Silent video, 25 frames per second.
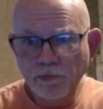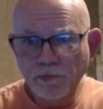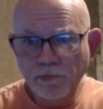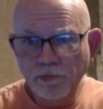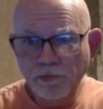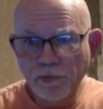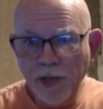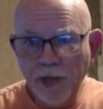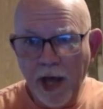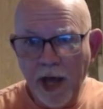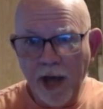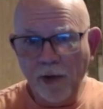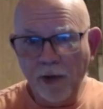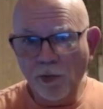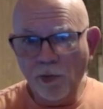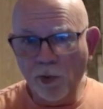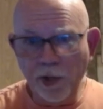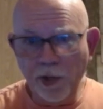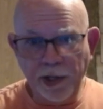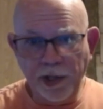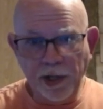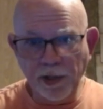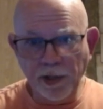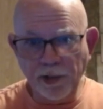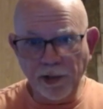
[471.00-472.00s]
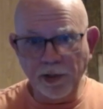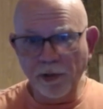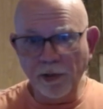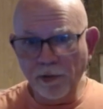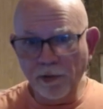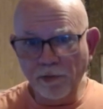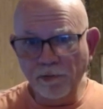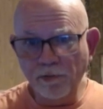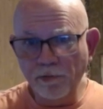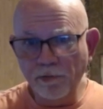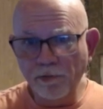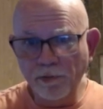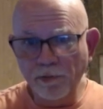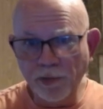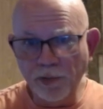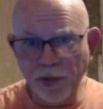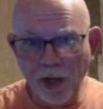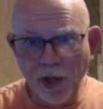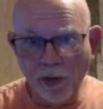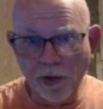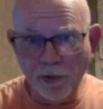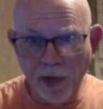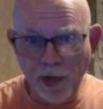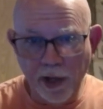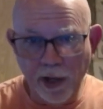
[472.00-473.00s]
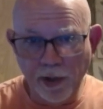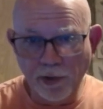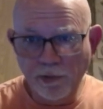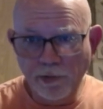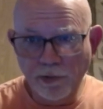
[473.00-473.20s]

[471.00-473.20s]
that we can donate